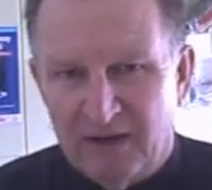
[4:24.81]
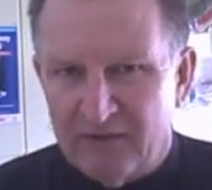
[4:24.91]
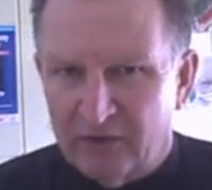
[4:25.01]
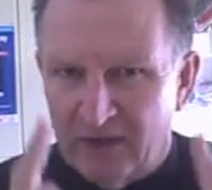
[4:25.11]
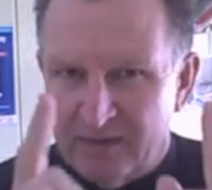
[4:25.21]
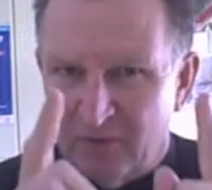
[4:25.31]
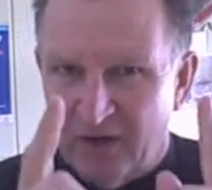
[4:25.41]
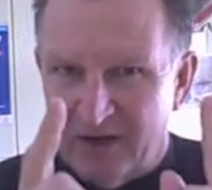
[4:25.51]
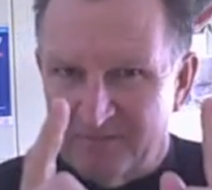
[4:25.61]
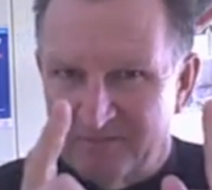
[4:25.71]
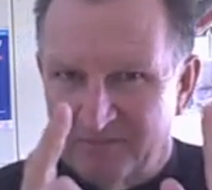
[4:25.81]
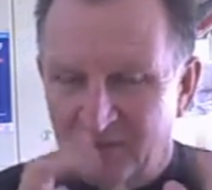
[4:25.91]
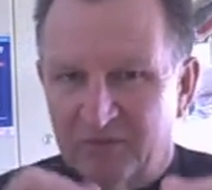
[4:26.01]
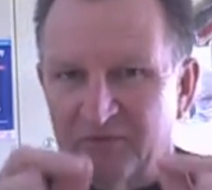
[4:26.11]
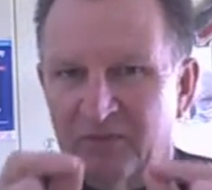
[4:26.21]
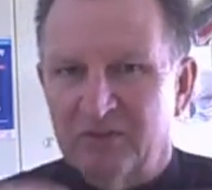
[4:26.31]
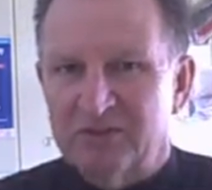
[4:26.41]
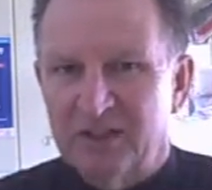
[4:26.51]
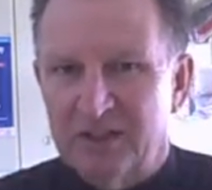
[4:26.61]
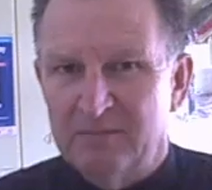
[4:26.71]
Father Abraham, the
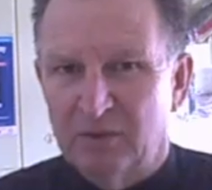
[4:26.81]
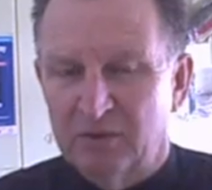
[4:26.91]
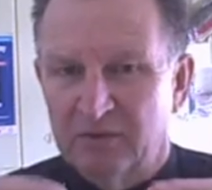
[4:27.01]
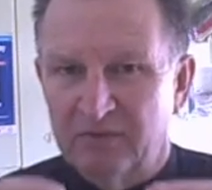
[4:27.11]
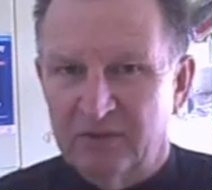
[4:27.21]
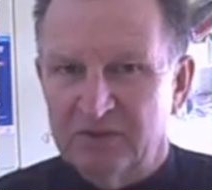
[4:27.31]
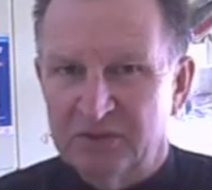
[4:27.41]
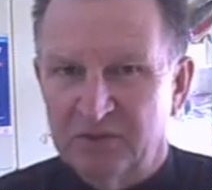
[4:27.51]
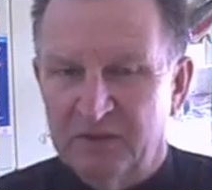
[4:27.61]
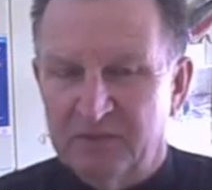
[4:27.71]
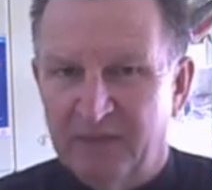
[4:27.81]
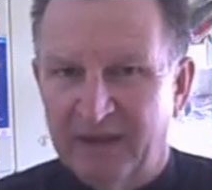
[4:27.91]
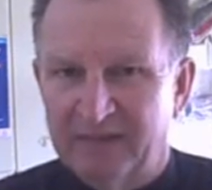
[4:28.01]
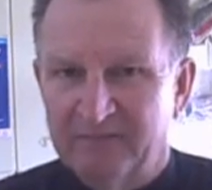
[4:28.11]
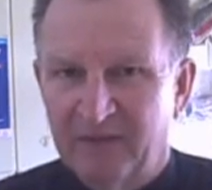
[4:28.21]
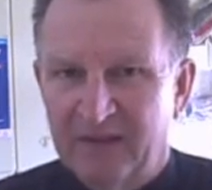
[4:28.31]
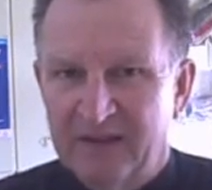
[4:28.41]
first Hebrew, the first Jewish man,